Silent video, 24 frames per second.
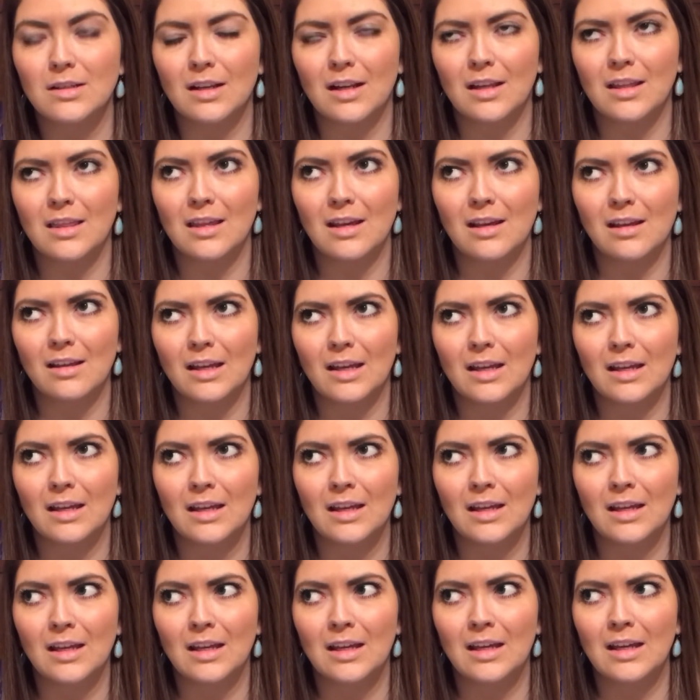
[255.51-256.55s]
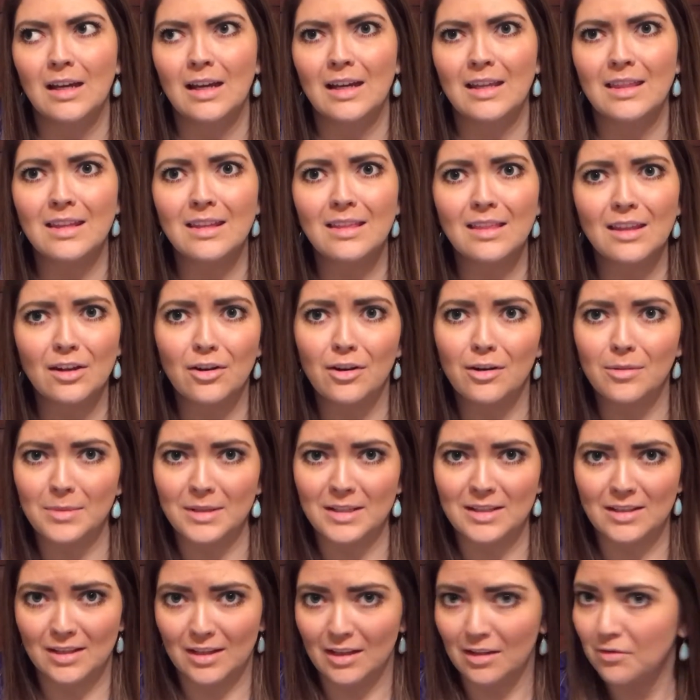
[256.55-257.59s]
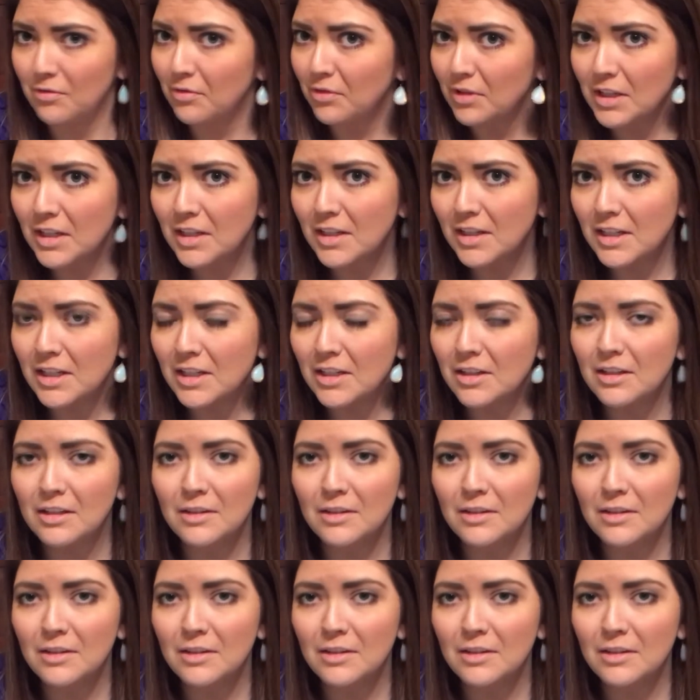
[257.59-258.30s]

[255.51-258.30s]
and I think they call them a skin flick,